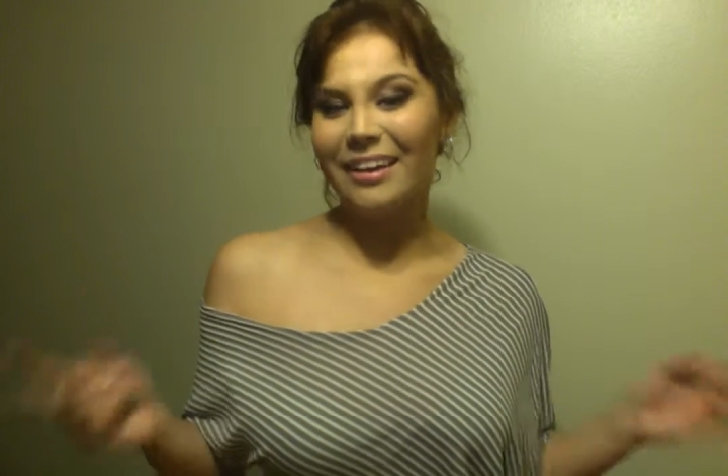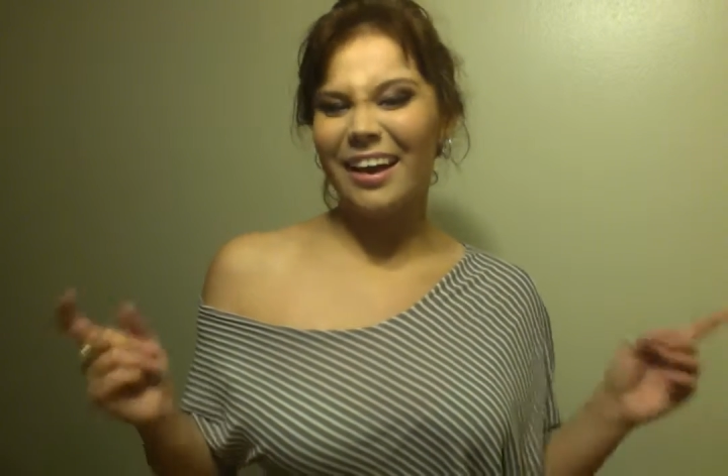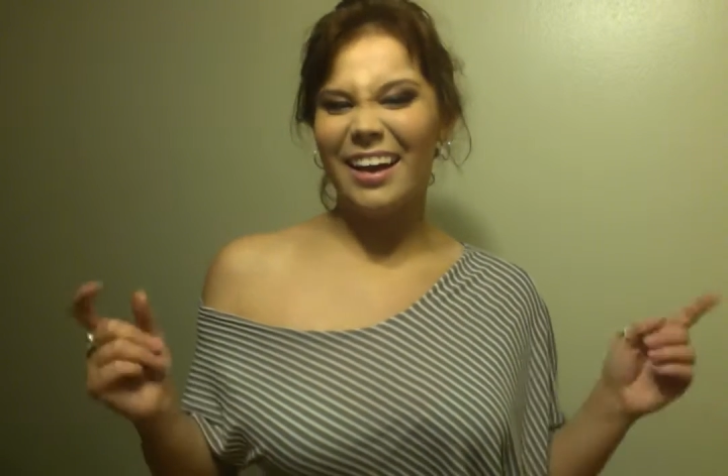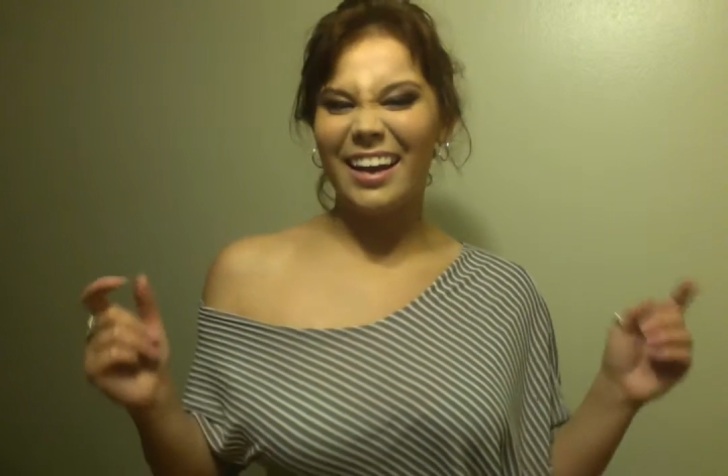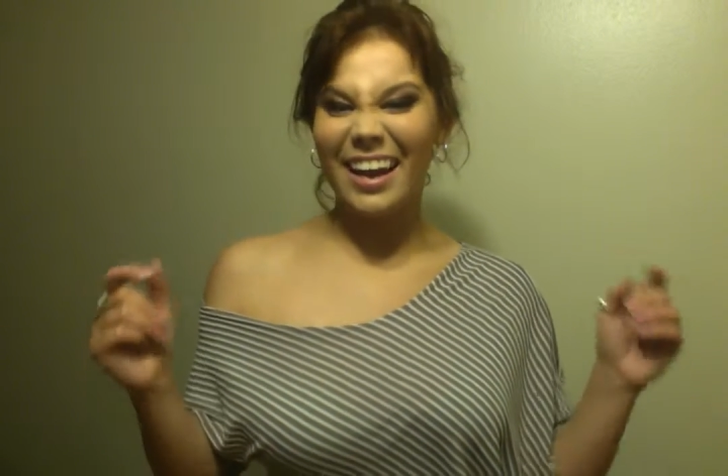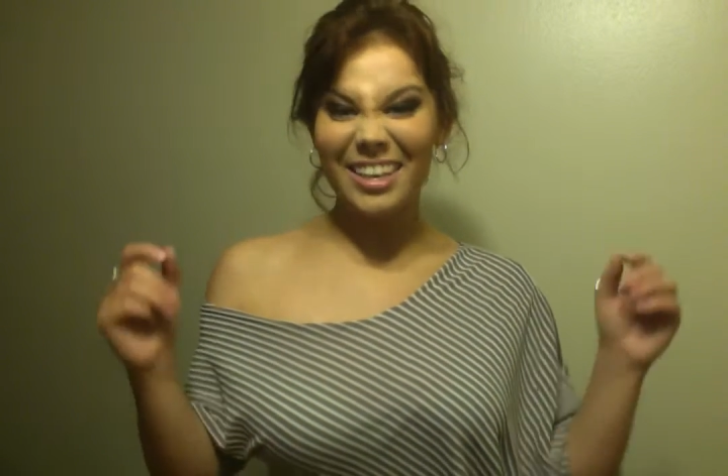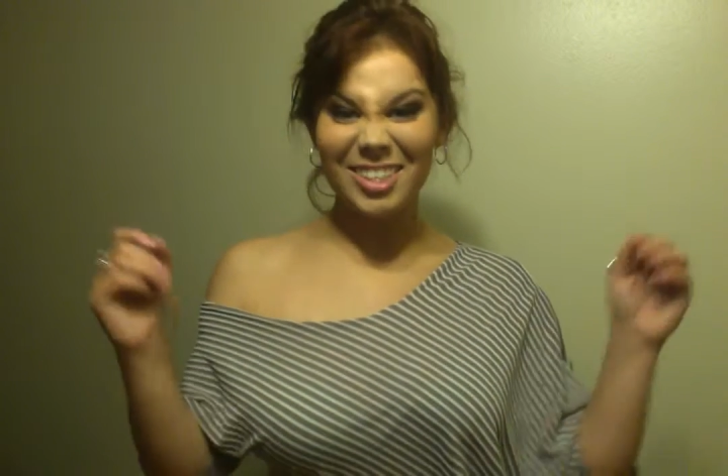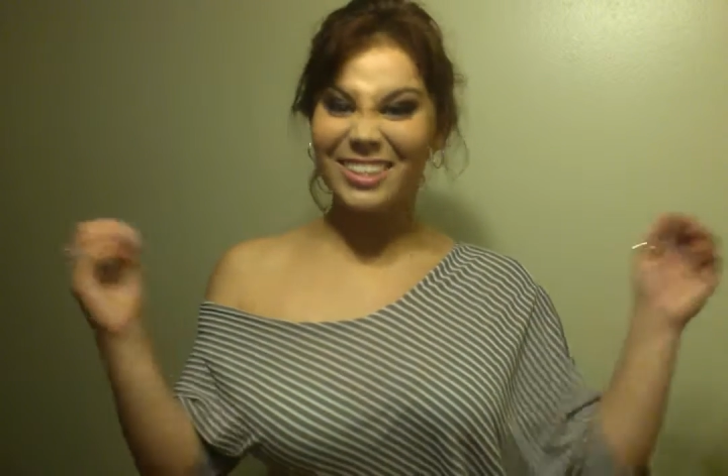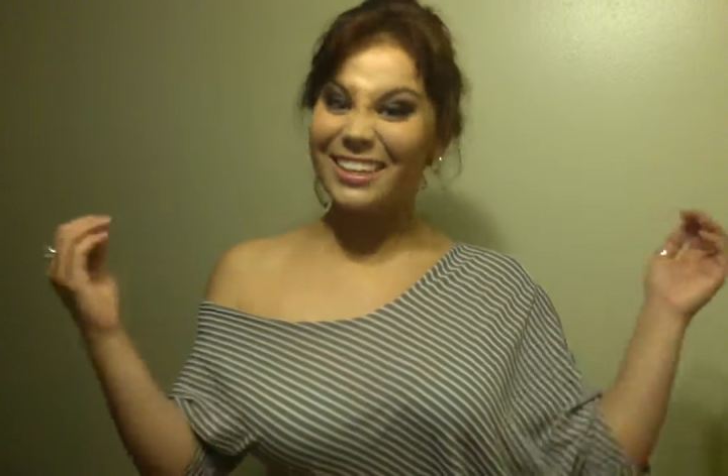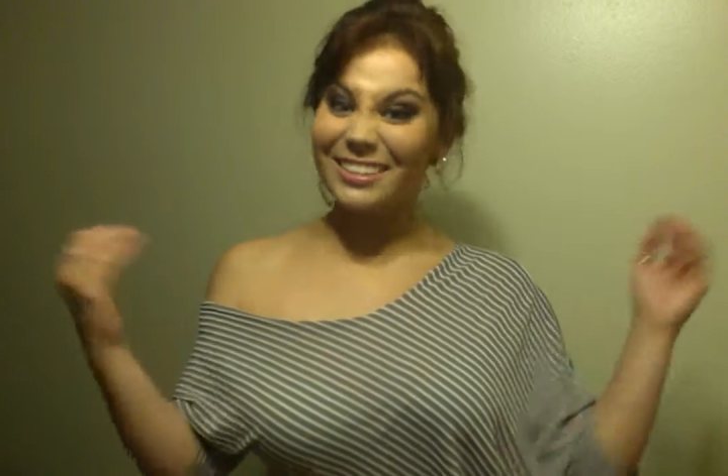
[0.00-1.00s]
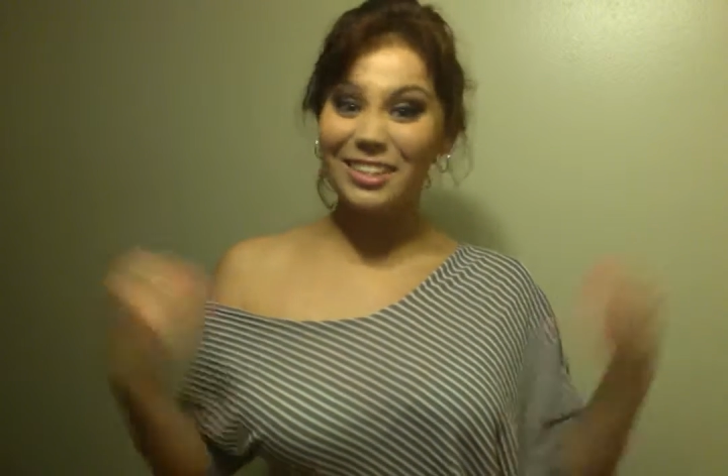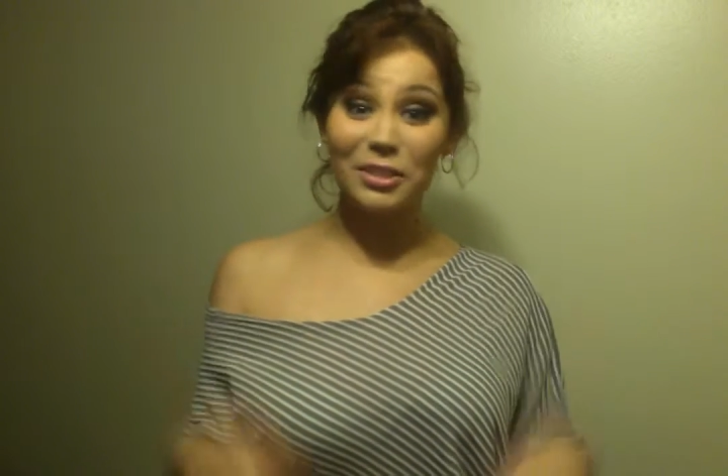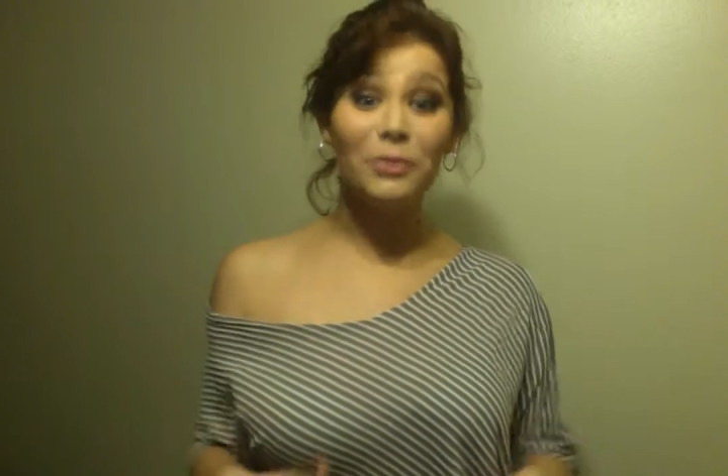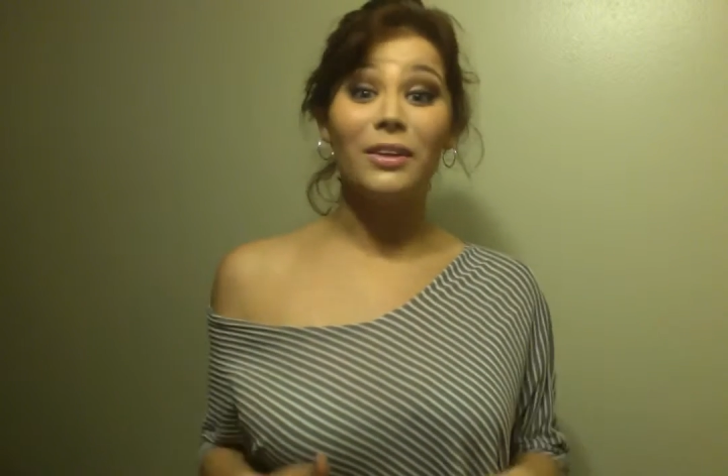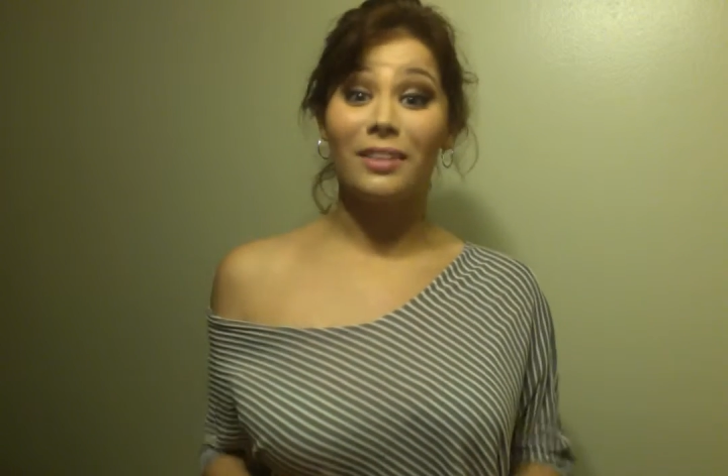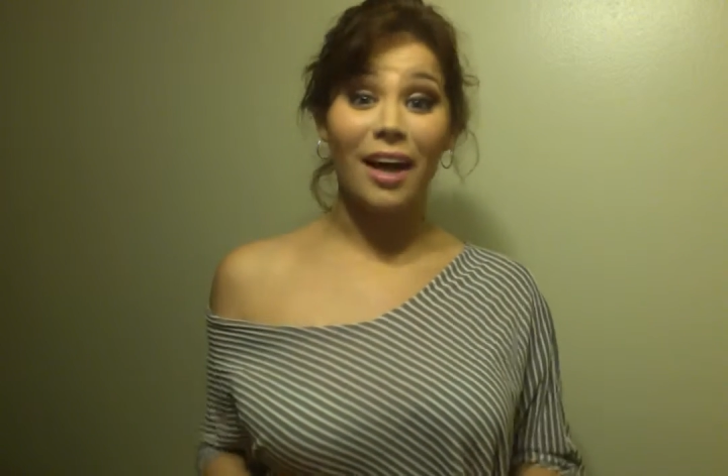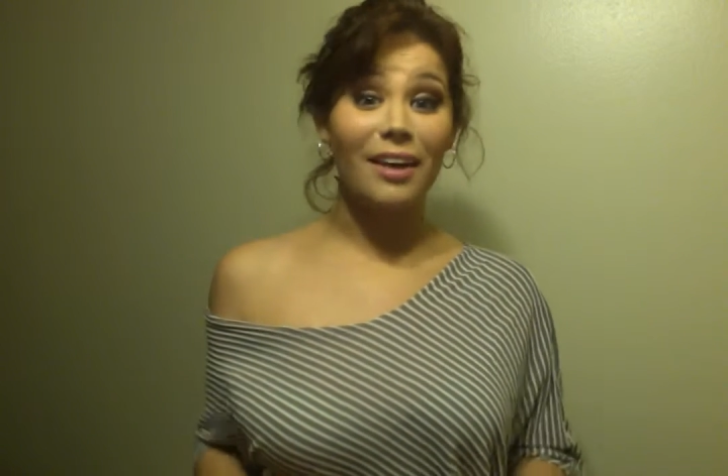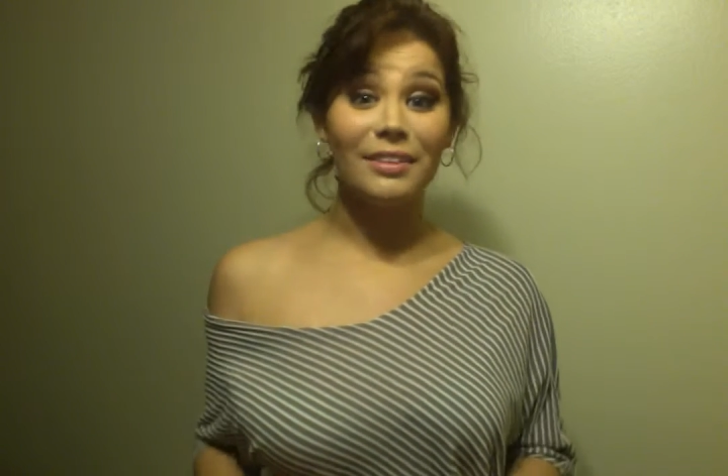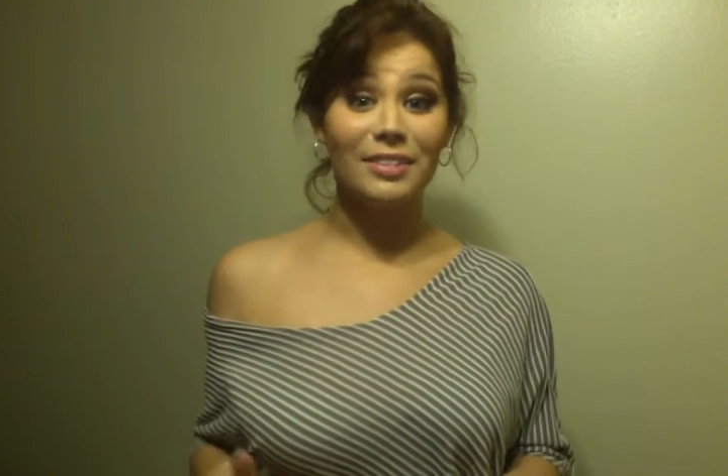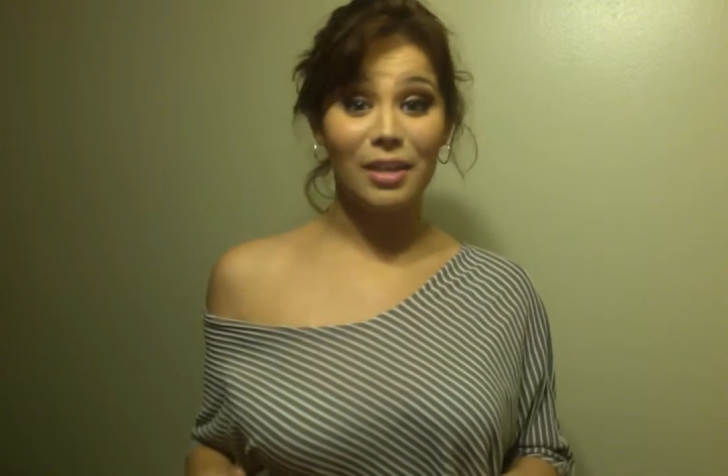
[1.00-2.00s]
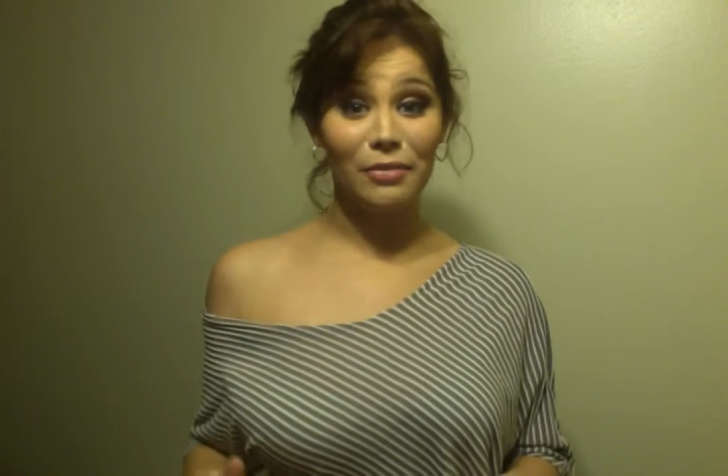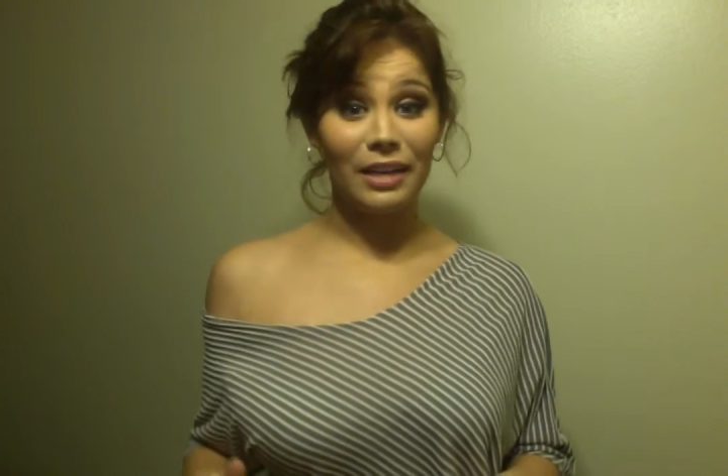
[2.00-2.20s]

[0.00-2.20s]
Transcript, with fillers: And I actually got to do a lot of stuff at